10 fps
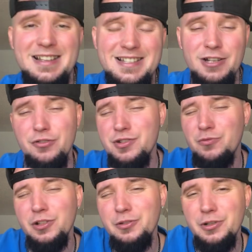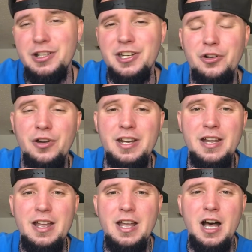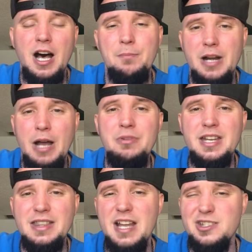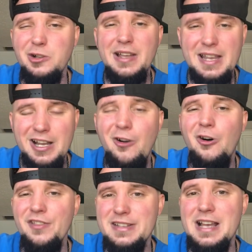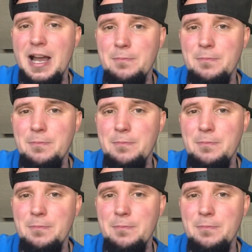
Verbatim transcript: So it was really, really annoying, but I would get that dull ache all the time.